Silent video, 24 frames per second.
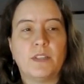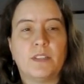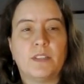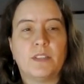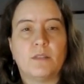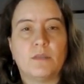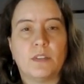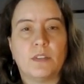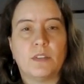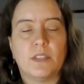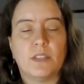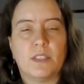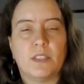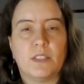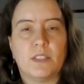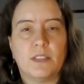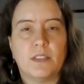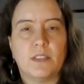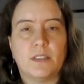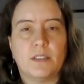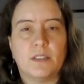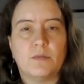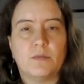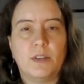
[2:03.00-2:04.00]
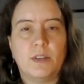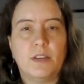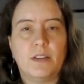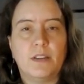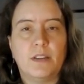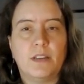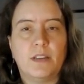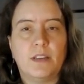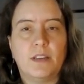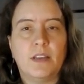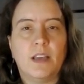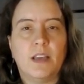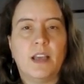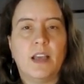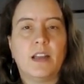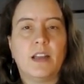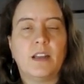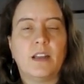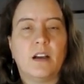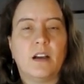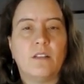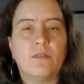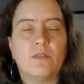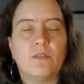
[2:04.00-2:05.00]
that were listed this week,
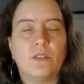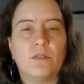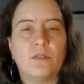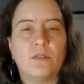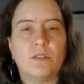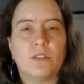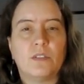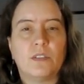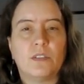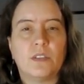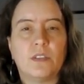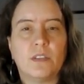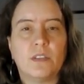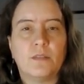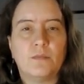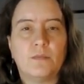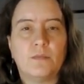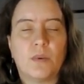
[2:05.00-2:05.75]
and of those